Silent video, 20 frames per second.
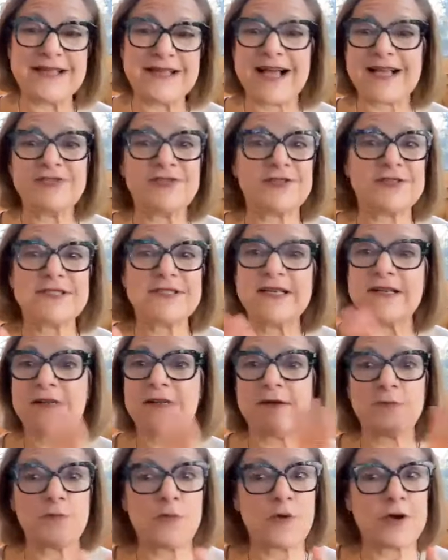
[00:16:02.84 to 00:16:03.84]
not just
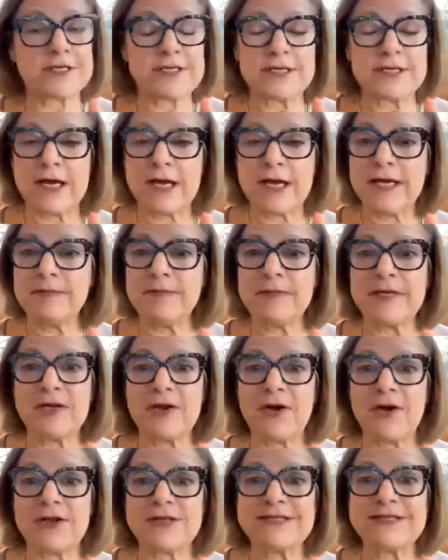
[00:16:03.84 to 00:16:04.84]
on one time,
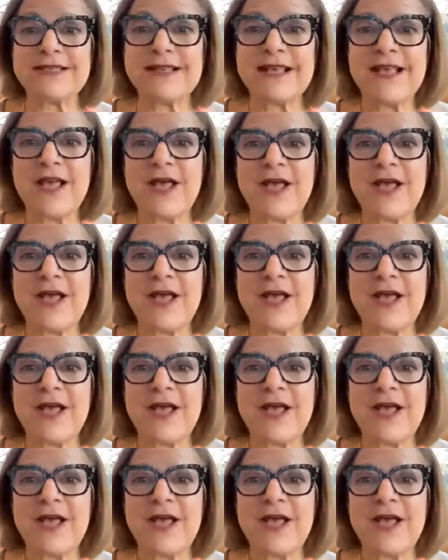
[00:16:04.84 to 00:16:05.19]
because